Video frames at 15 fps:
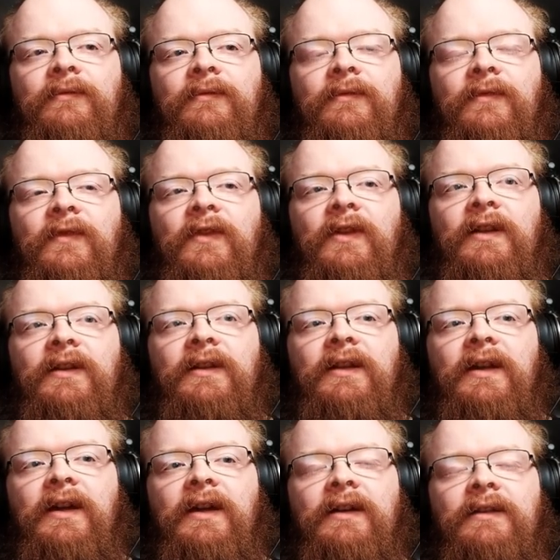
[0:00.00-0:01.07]
Then he
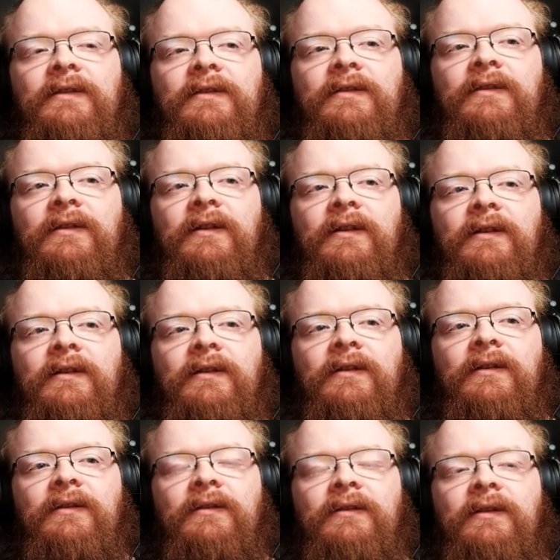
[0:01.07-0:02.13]
has a
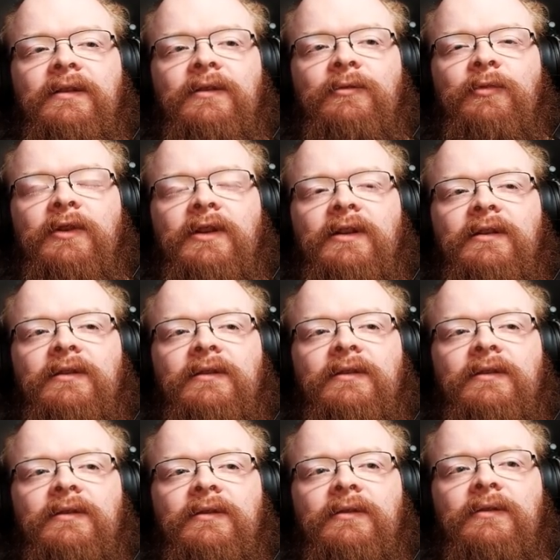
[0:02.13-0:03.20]
little bit
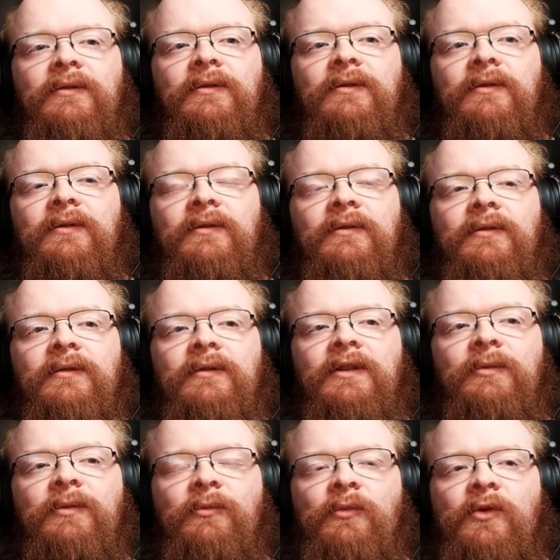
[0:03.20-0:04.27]

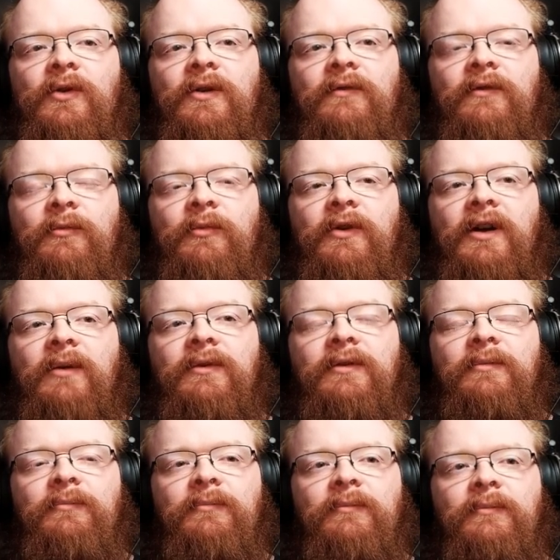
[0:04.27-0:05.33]
more of a problem.